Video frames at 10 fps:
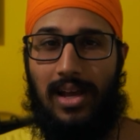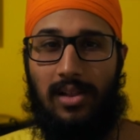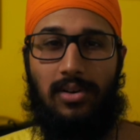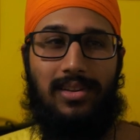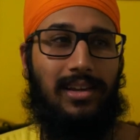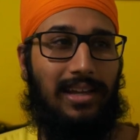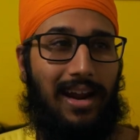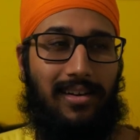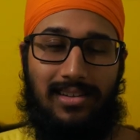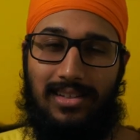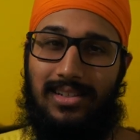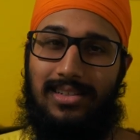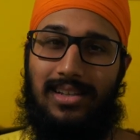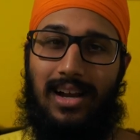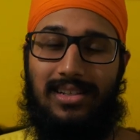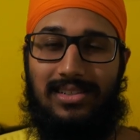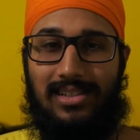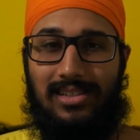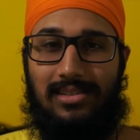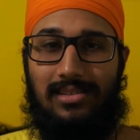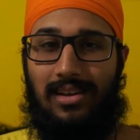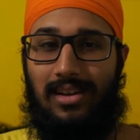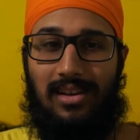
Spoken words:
A lot of the characters are just,